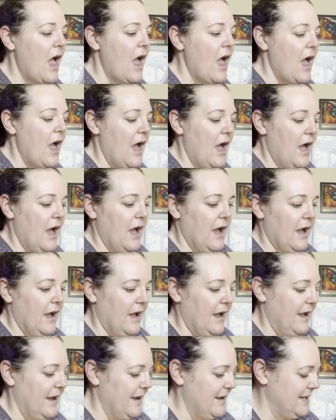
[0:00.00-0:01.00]
I
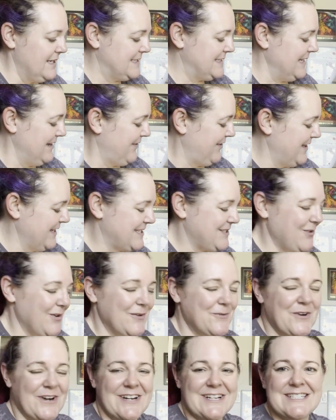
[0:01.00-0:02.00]
had to see if this
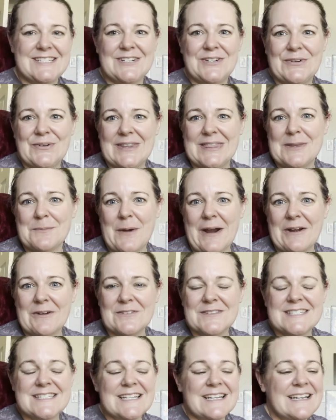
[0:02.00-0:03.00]
one works with the
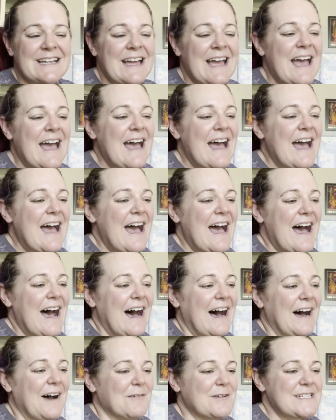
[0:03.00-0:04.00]
browns.
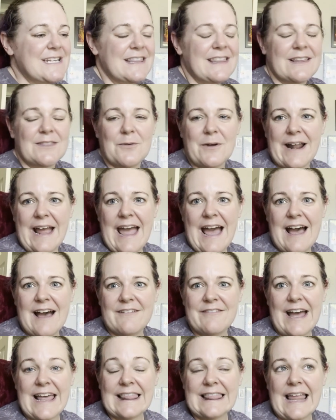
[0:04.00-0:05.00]
Because I think the one I
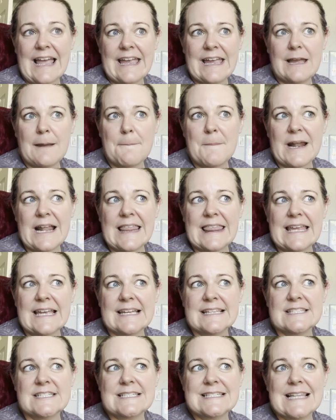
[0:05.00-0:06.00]
have I like, but I
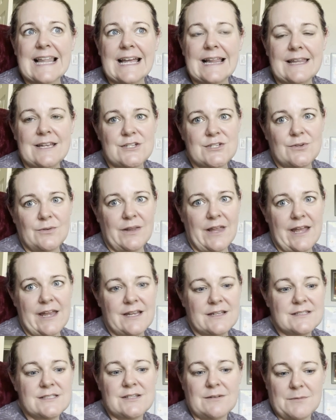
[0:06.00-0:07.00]
think it's slightly too
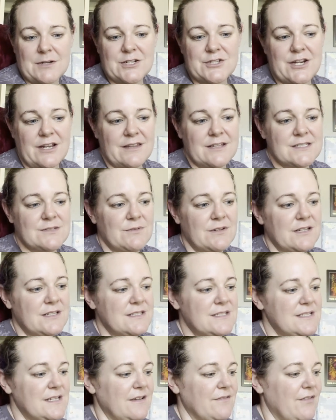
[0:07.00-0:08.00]
light, so I'm going to try this one
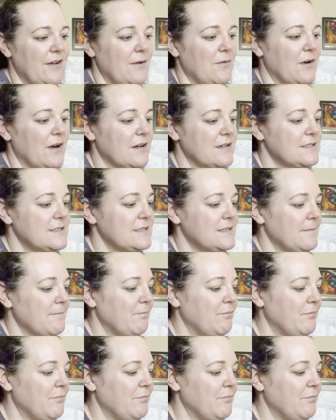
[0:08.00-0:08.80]
and see if that works.